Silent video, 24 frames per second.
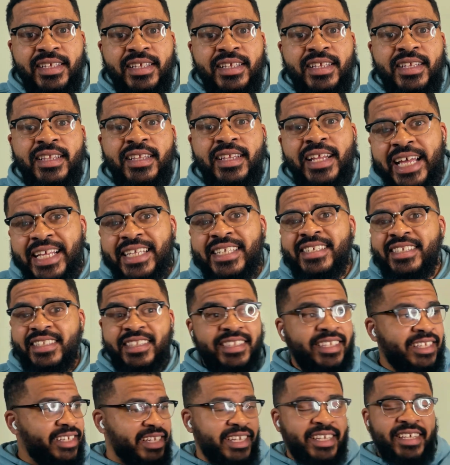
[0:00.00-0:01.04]
Let's
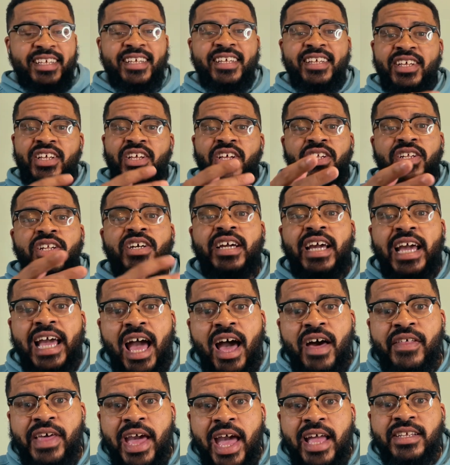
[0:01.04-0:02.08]
look at
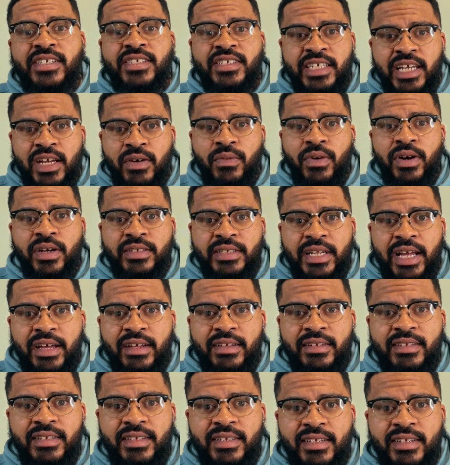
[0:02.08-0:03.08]
how that shit worked out.